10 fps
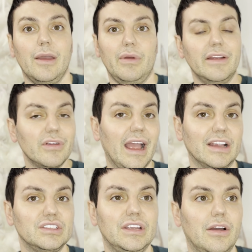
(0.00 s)
We never
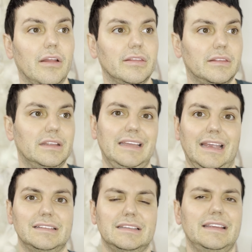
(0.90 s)
actually got the
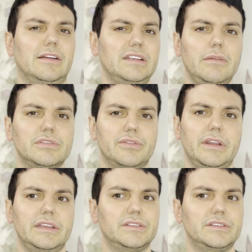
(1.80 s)
text to say our table's ready.